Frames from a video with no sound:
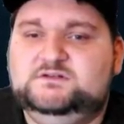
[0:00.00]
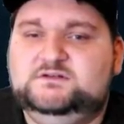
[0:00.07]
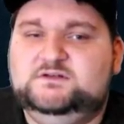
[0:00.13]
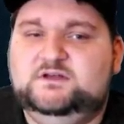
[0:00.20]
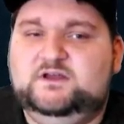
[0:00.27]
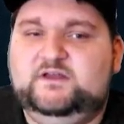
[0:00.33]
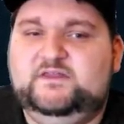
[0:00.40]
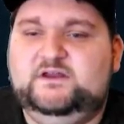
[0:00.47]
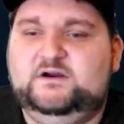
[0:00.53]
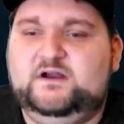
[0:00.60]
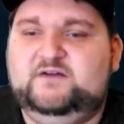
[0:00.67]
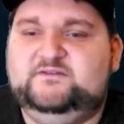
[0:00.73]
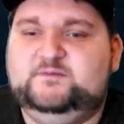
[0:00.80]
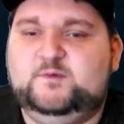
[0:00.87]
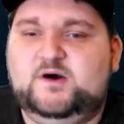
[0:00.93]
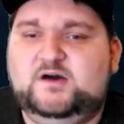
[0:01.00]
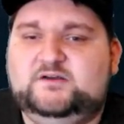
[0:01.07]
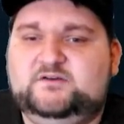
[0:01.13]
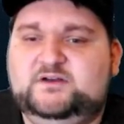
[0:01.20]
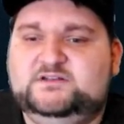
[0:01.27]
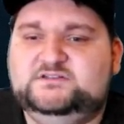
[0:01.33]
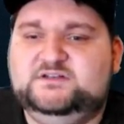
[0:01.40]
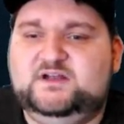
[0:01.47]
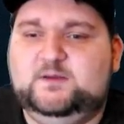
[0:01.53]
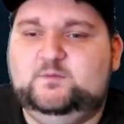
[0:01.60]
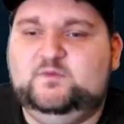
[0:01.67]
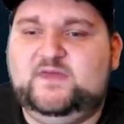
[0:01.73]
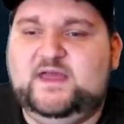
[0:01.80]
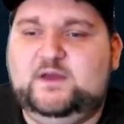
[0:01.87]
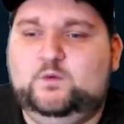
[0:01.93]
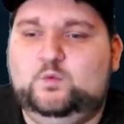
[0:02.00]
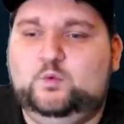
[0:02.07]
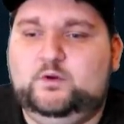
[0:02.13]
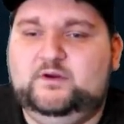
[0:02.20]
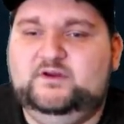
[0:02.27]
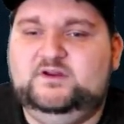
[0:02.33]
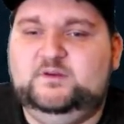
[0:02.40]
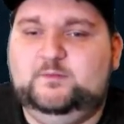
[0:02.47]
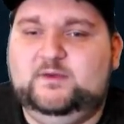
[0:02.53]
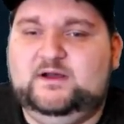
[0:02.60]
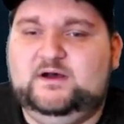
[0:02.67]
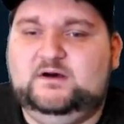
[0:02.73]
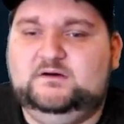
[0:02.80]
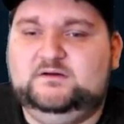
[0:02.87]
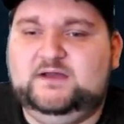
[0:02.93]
They don't have a Maw Crusher I'm that worried about.